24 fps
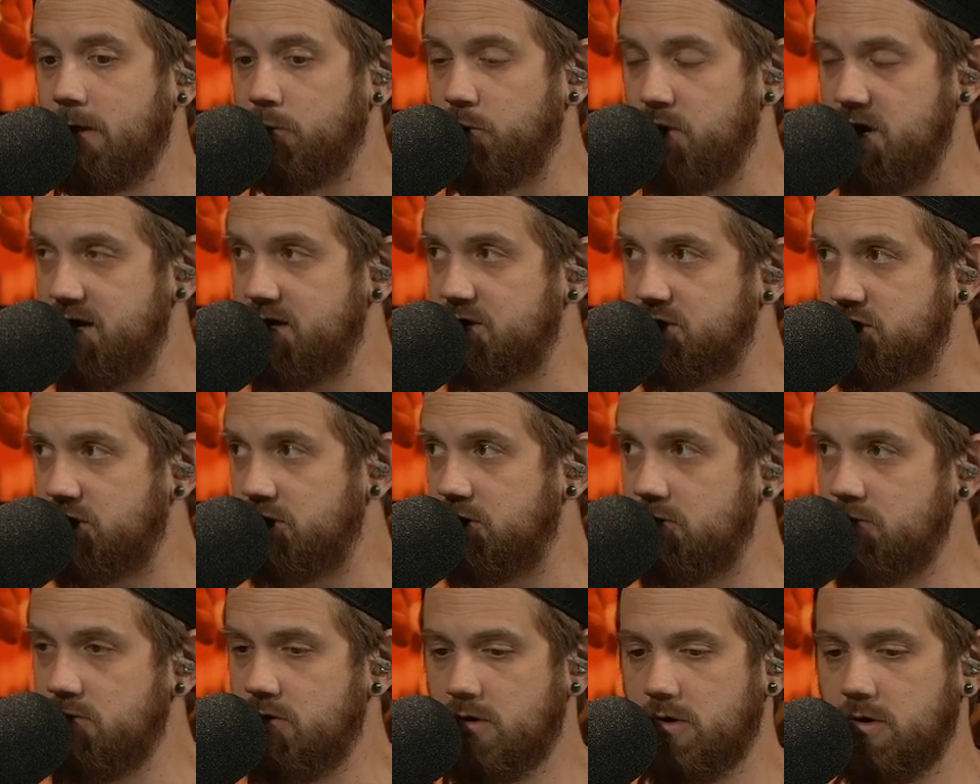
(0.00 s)
Week
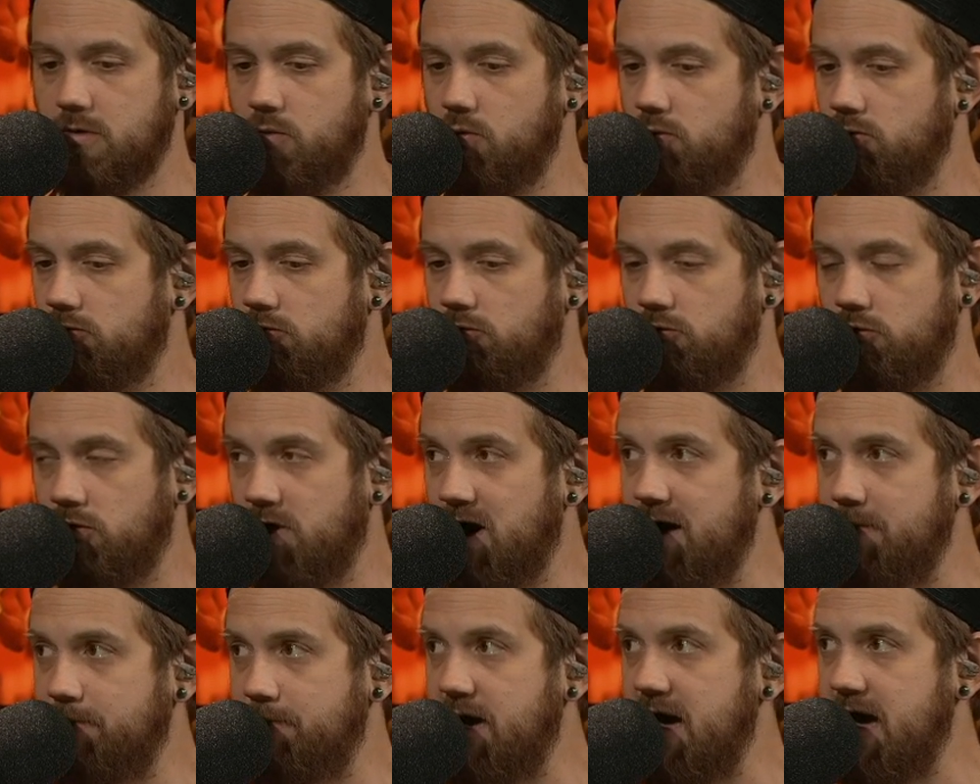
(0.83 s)
two,
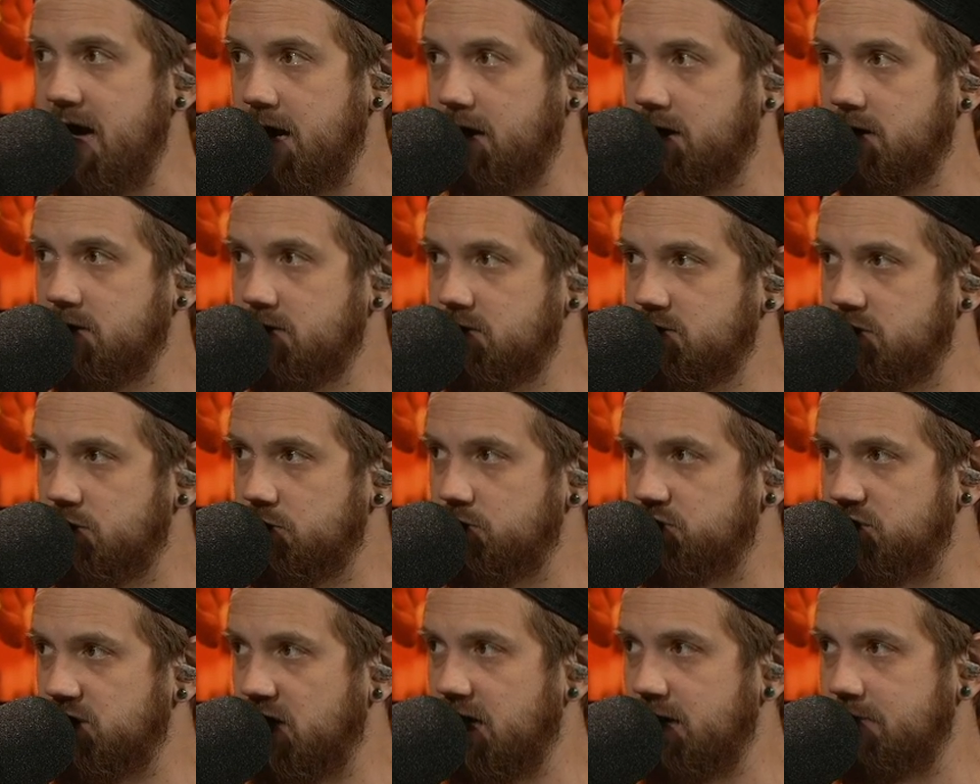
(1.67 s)
right back
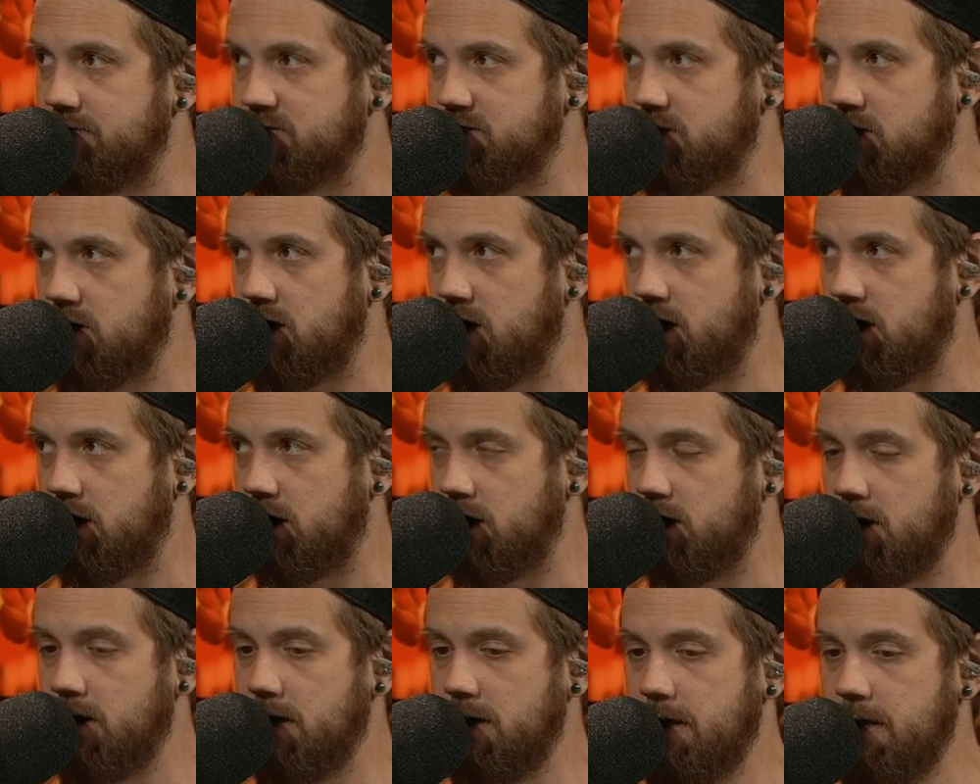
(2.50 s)
to James
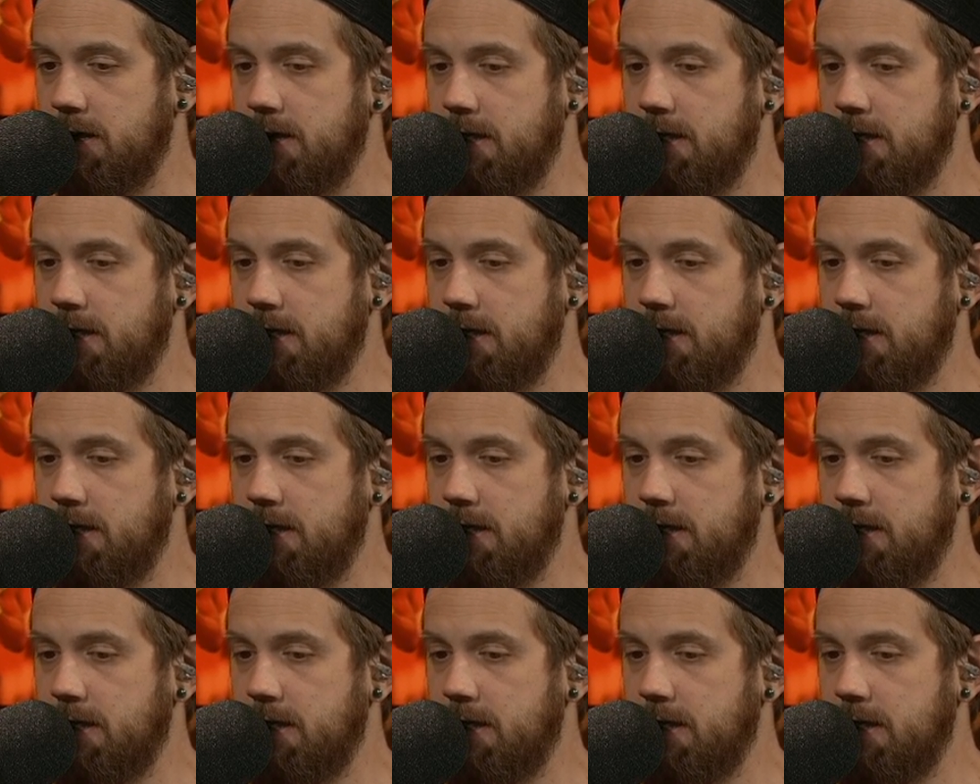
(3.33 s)
Conner.